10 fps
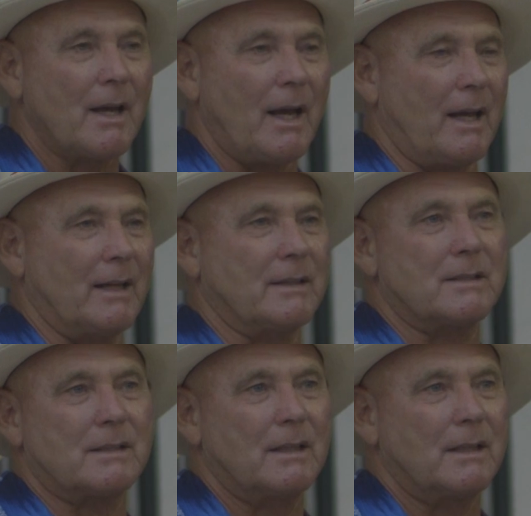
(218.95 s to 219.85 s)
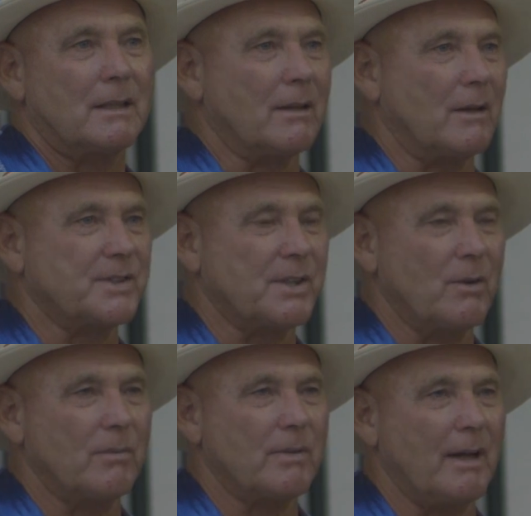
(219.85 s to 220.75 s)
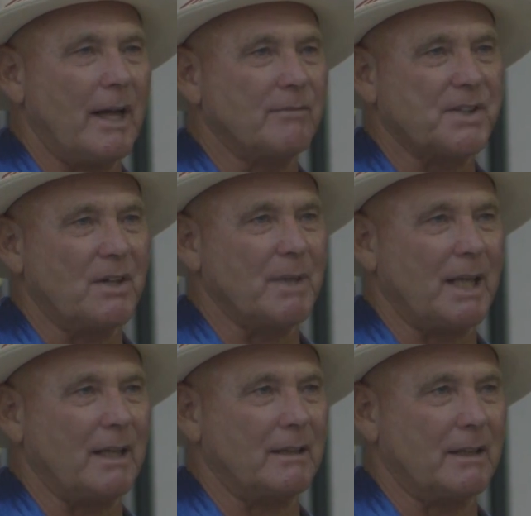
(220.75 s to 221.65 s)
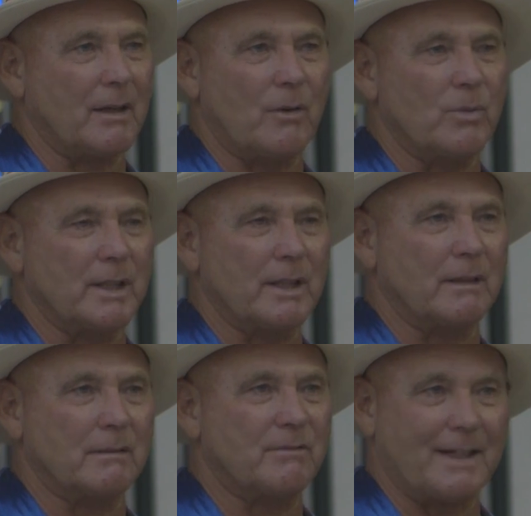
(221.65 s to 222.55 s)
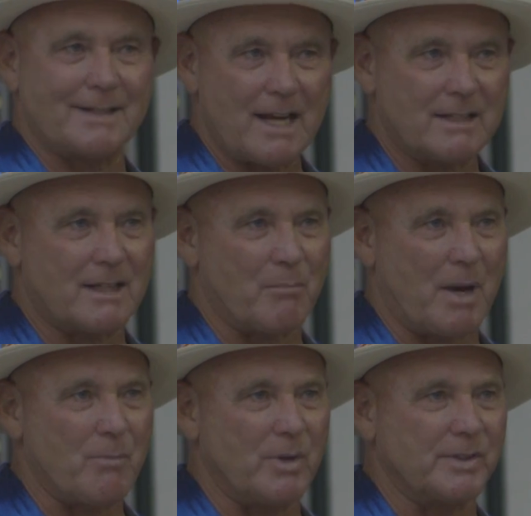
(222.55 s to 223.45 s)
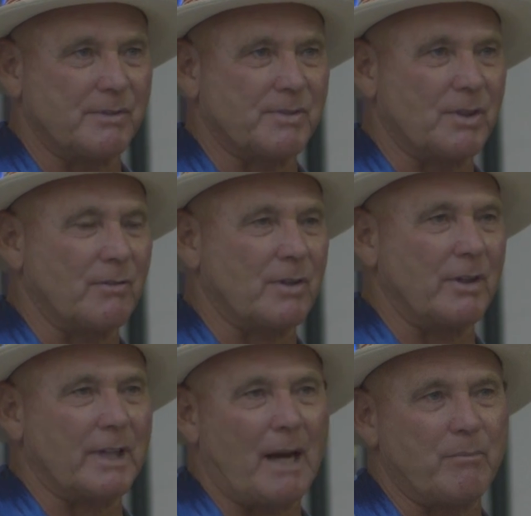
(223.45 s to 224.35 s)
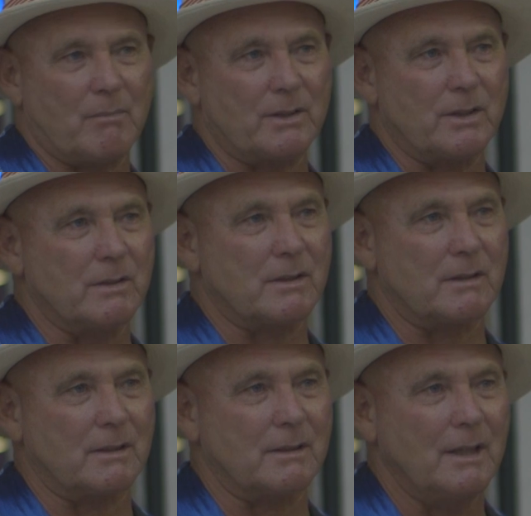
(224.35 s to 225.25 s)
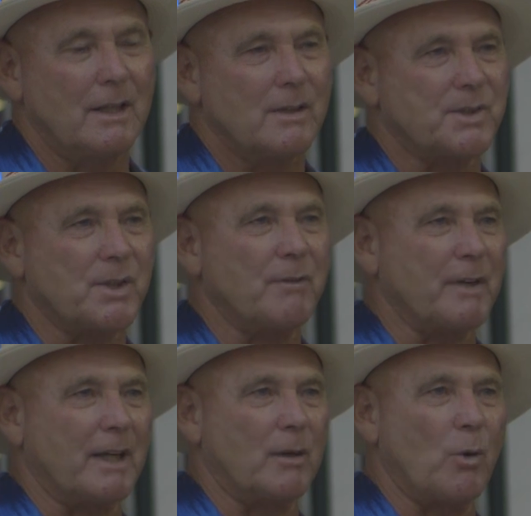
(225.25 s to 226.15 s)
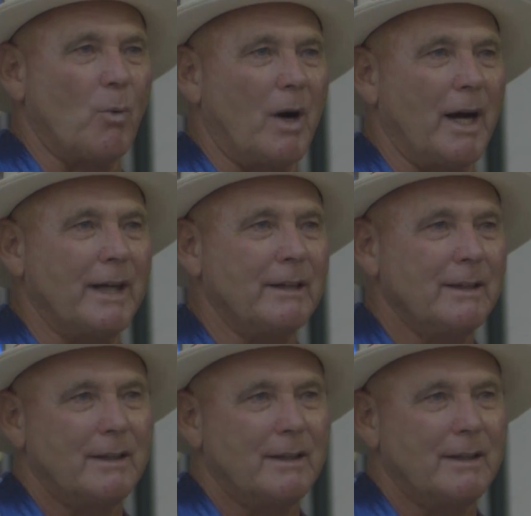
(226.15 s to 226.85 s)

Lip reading: and so have so many really fantastic memories of sort of growing up in my youth and surfing in Hawaii,